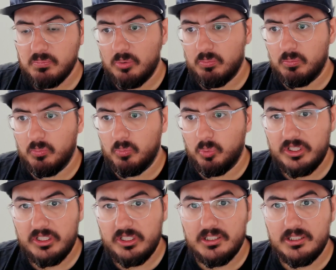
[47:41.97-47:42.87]

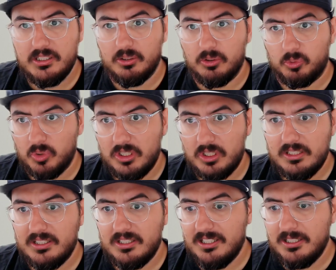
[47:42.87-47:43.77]
we
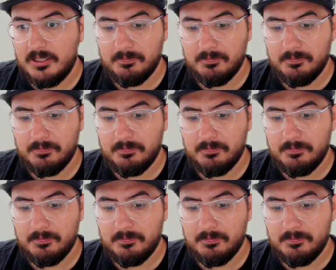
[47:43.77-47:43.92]
really